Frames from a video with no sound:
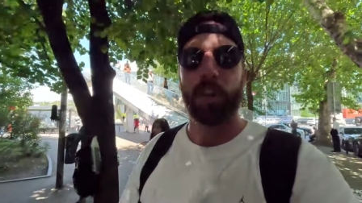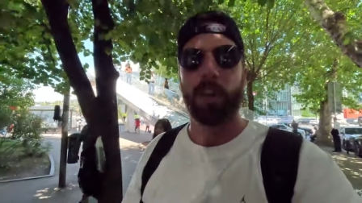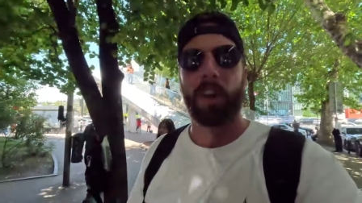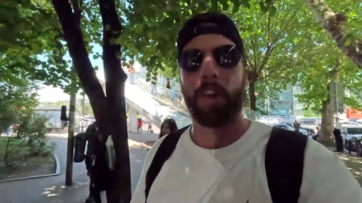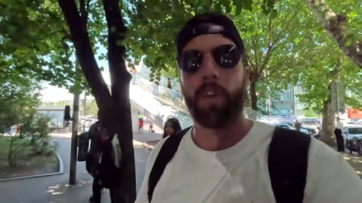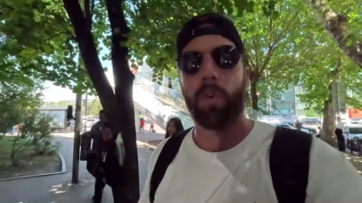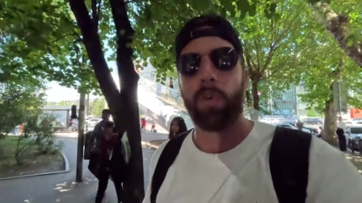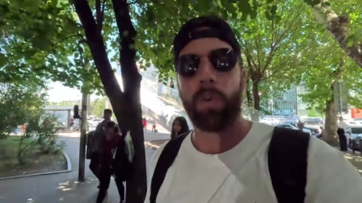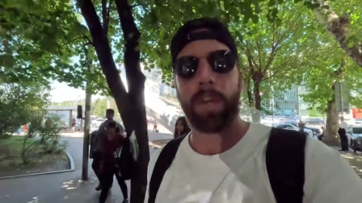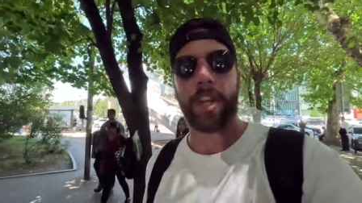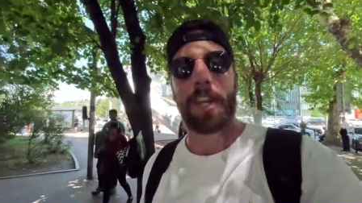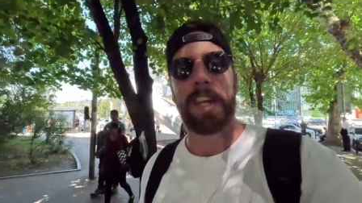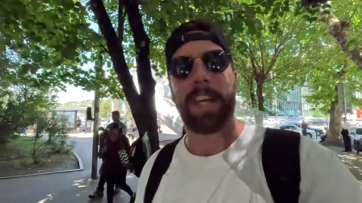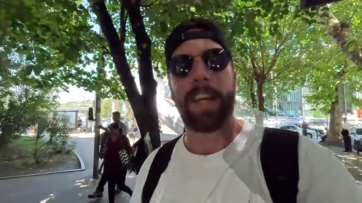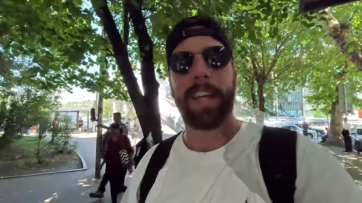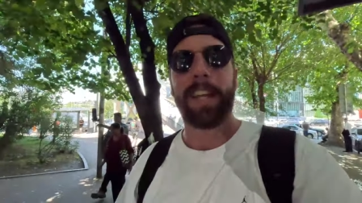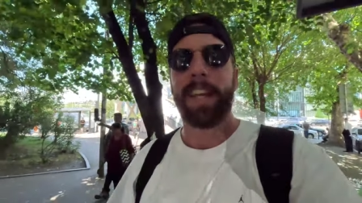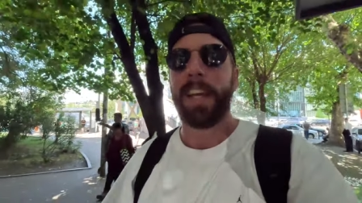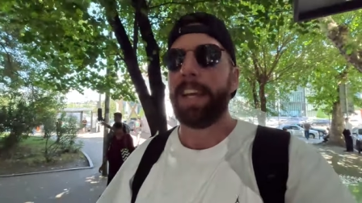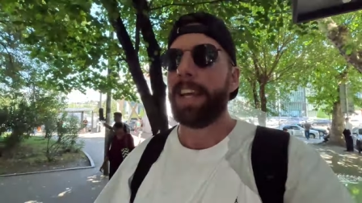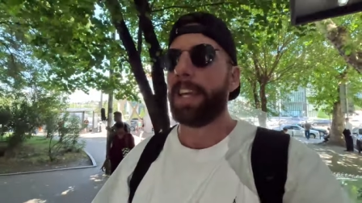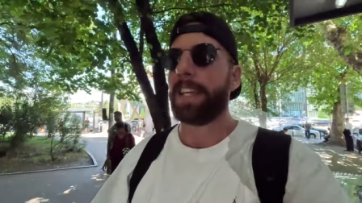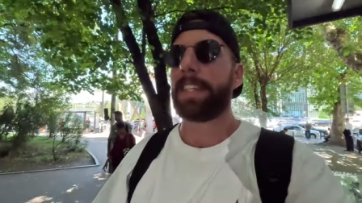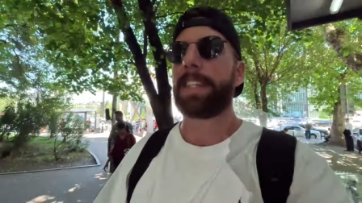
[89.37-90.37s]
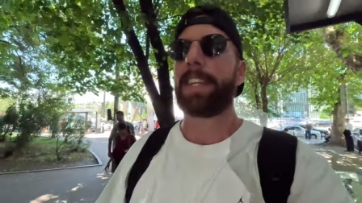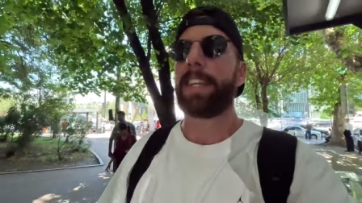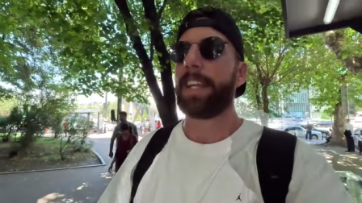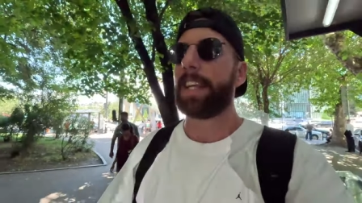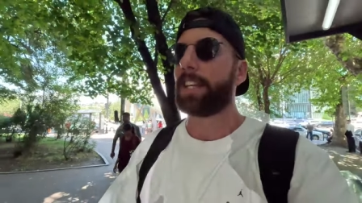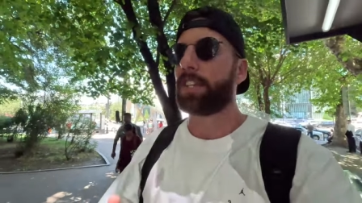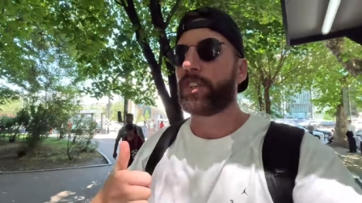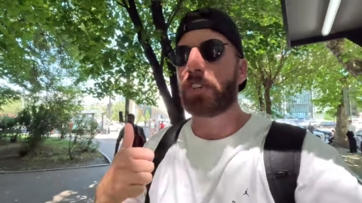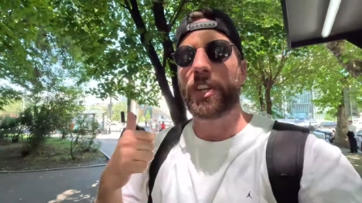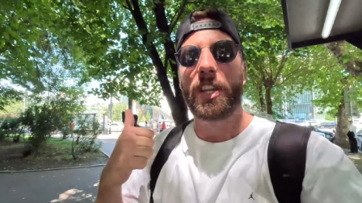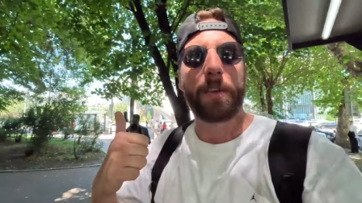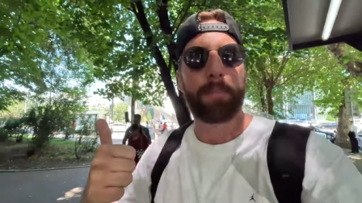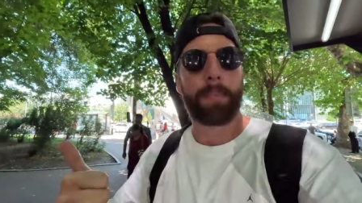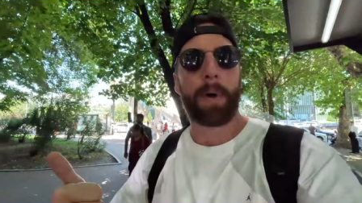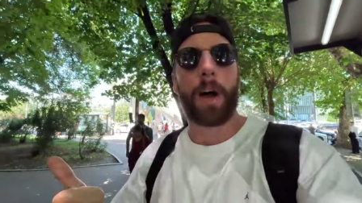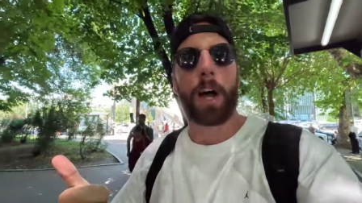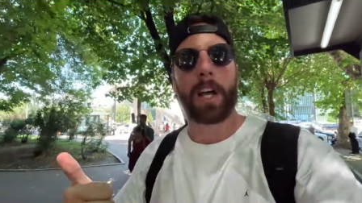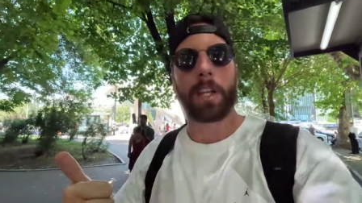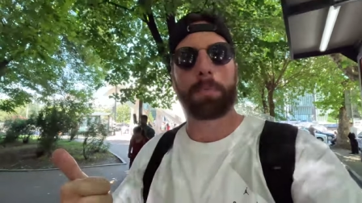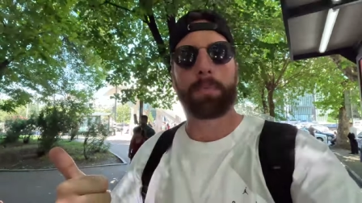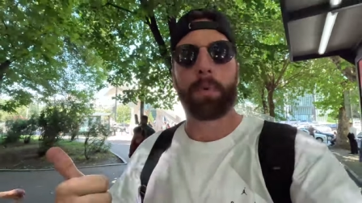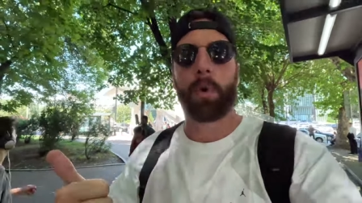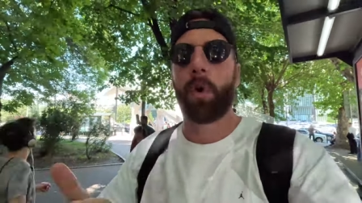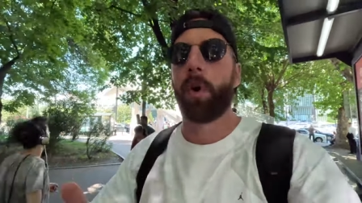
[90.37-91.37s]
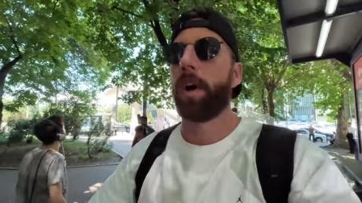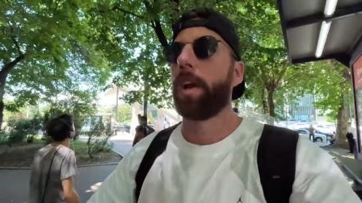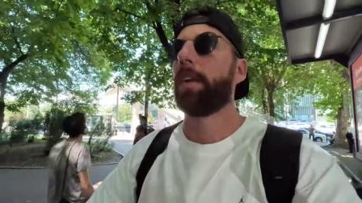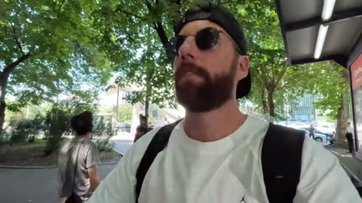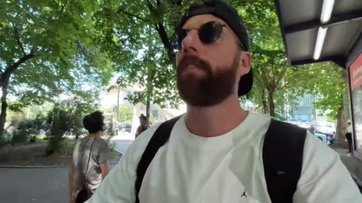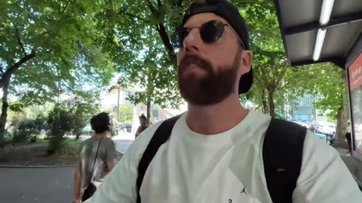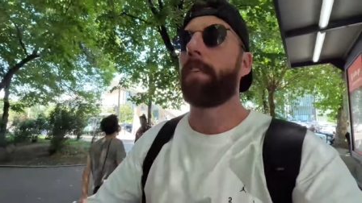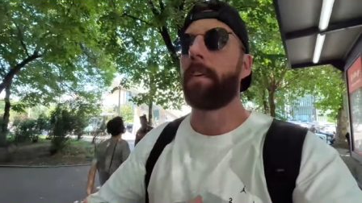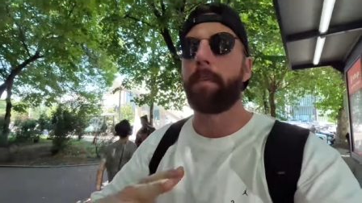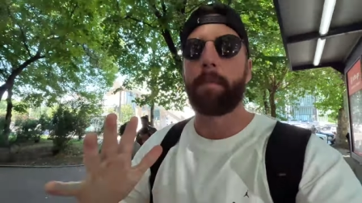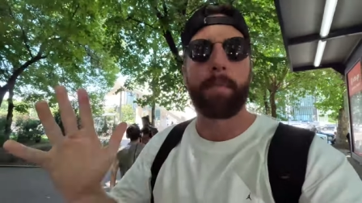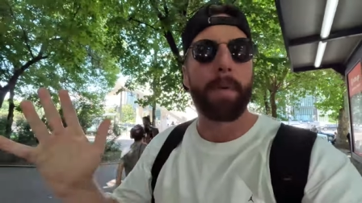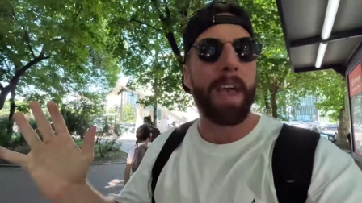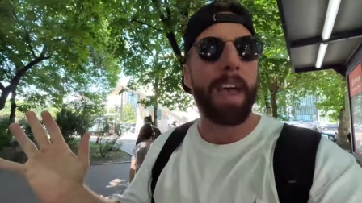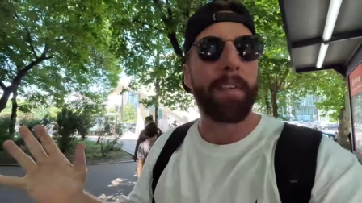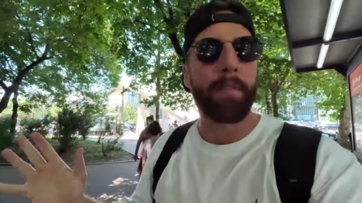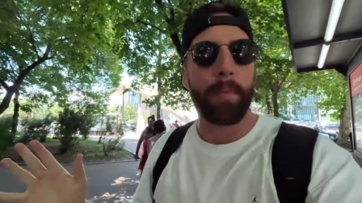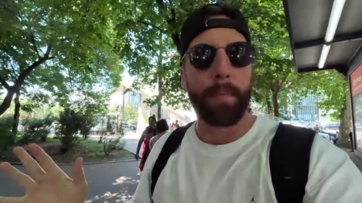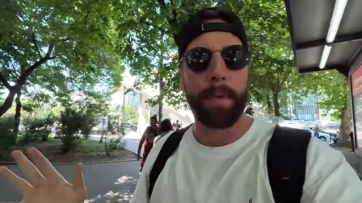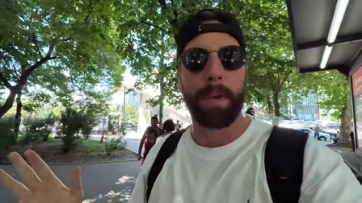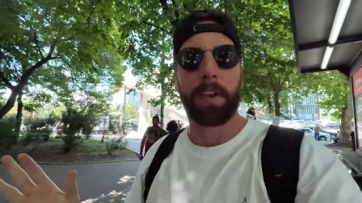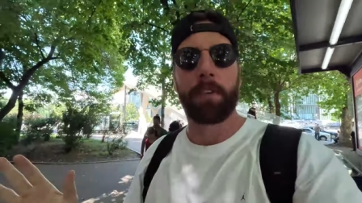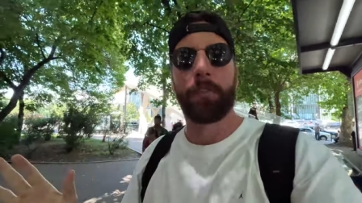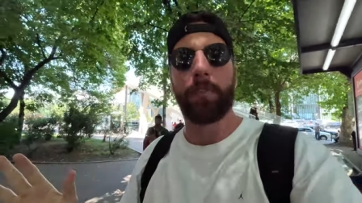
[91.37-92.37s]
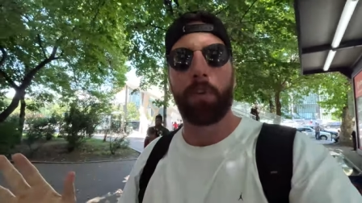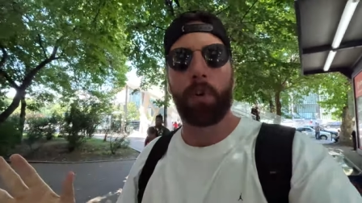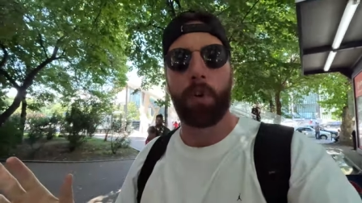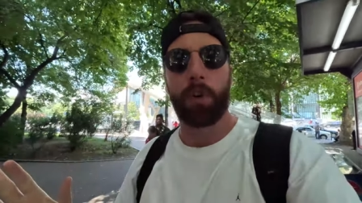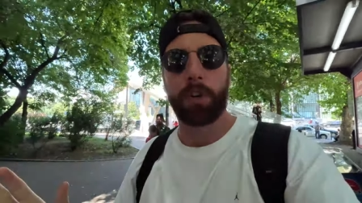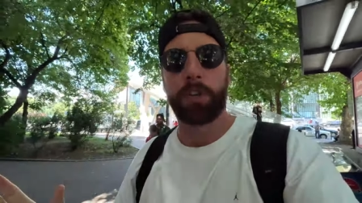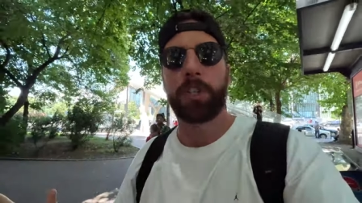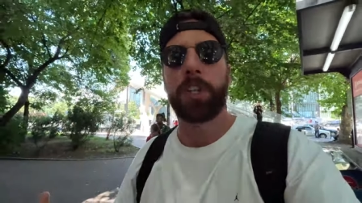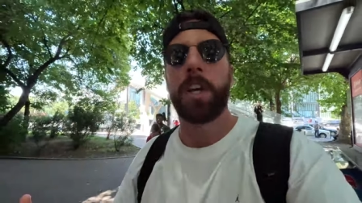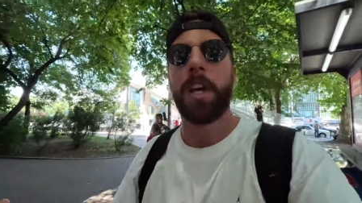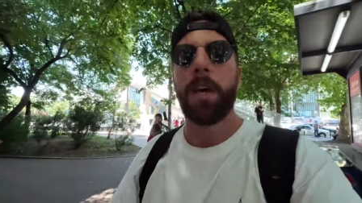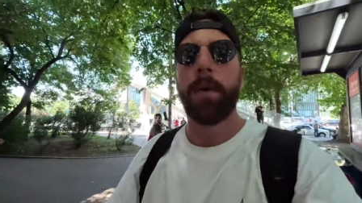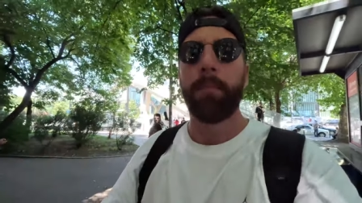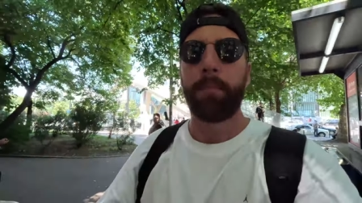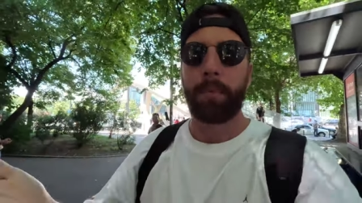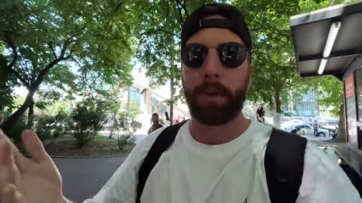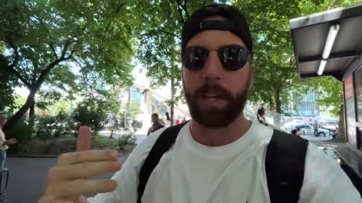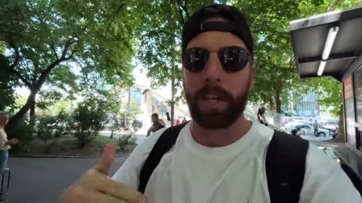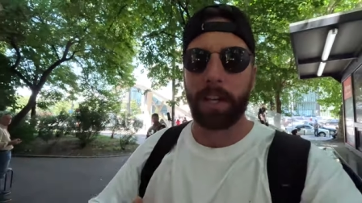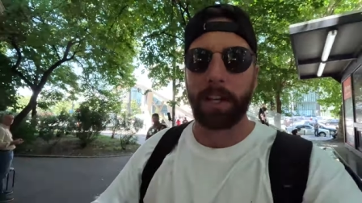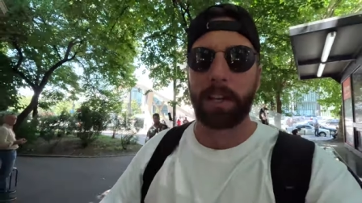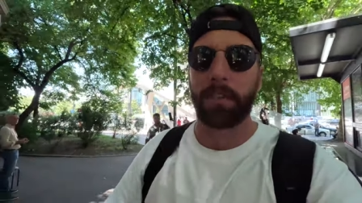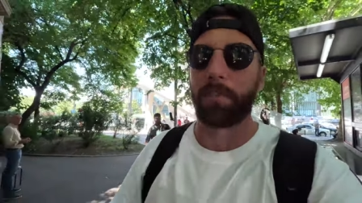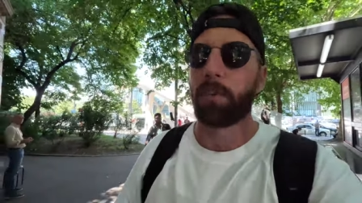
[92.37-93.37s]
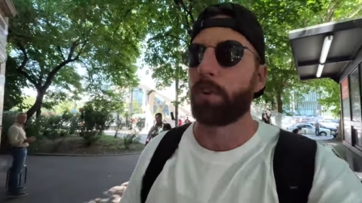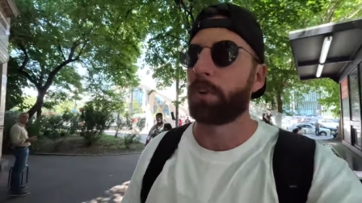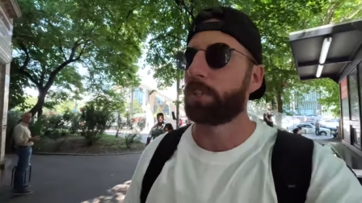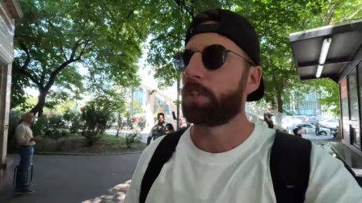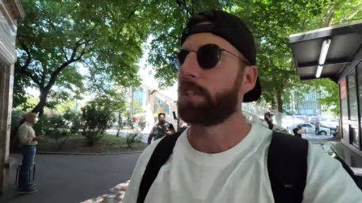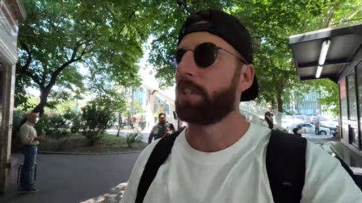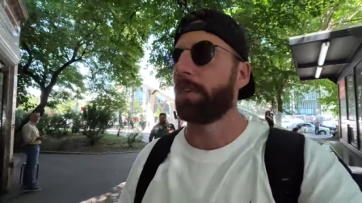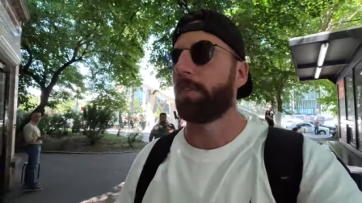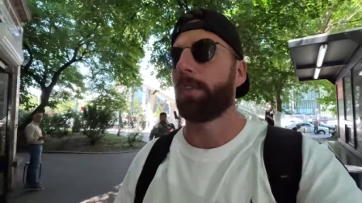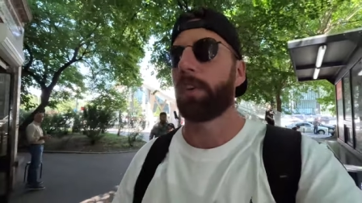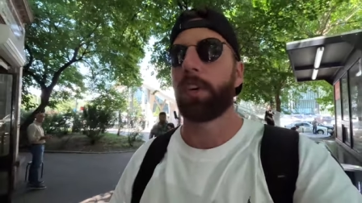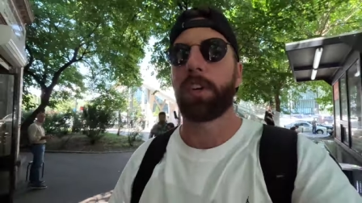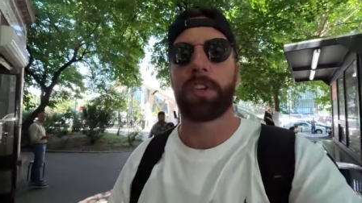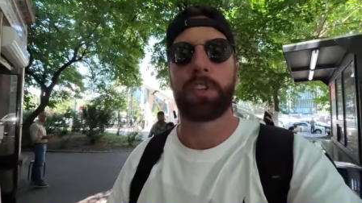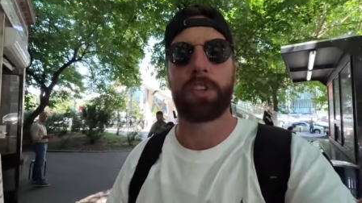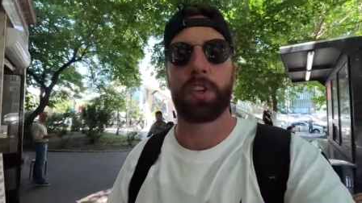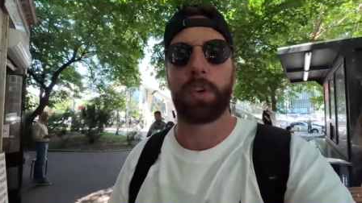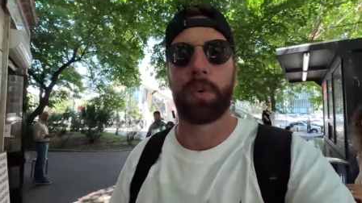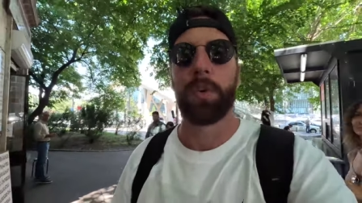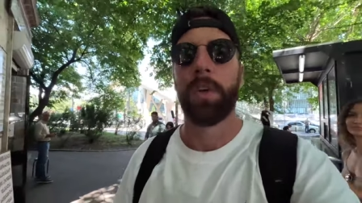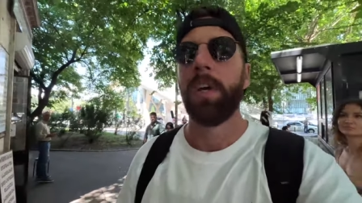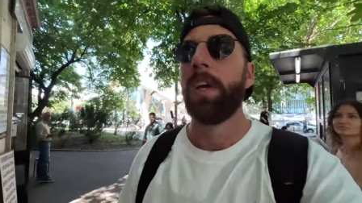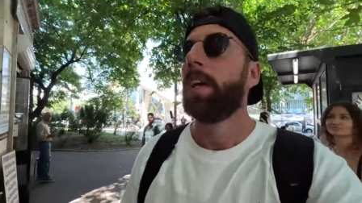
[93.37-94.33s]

And all you need is literally your passport, and if you've ever, ever been divorced, bring your divorce certificate too.